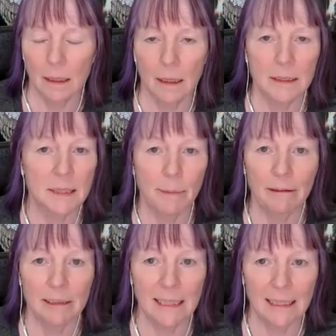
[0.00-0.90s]

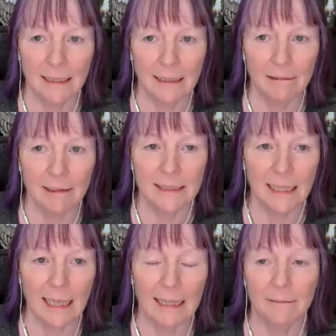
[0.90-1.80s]
conspiracy theories
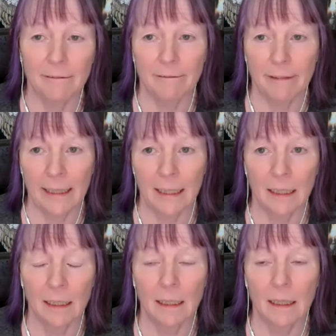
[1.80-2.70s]
and
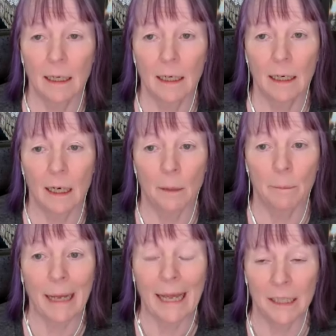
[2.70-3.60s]
fear
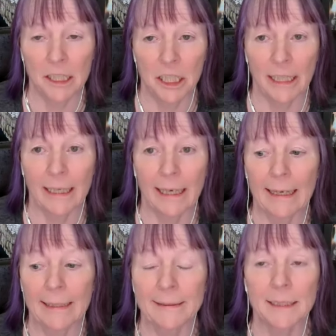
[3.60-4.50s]
energy
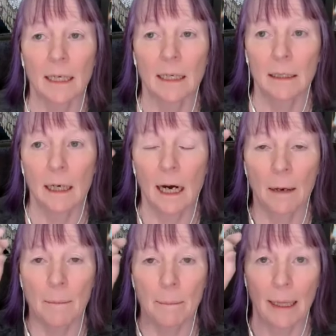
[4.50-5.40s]
is
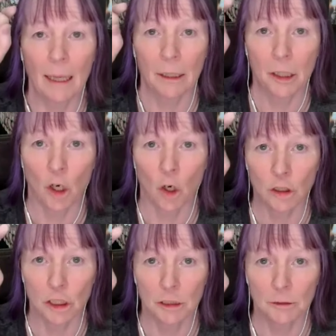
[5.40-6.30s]
up a
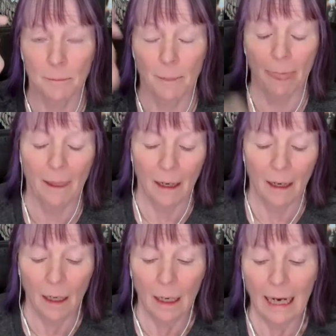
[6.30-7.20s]
notch.
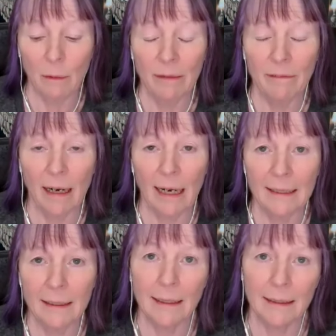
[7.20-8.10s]
However,
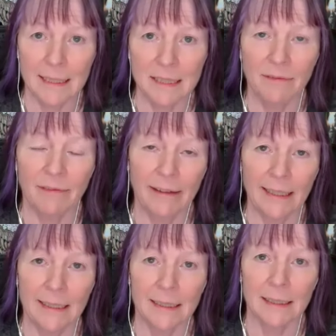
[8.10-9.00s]
I think this
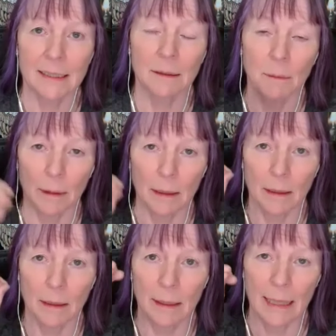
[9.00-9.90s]
Venus
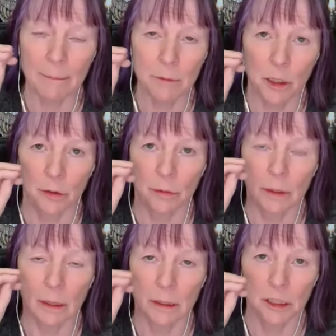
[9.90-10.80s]

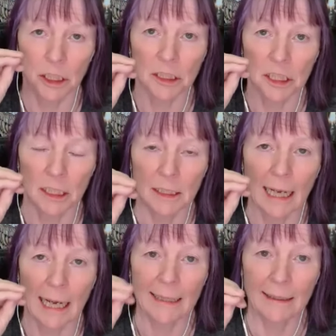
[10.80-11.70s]
Neptune
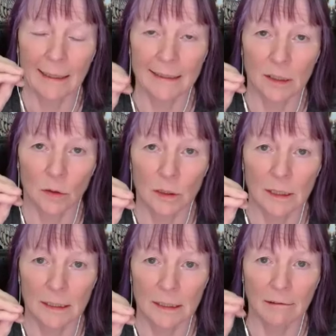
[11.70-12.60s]
conjunction at the
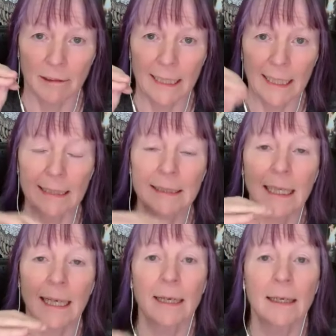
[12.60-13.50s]
exalted degree is
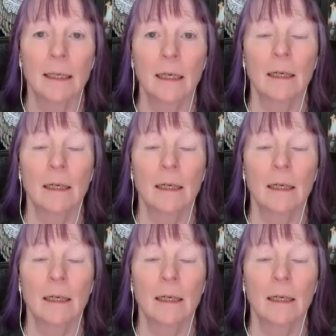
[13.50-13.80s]
saying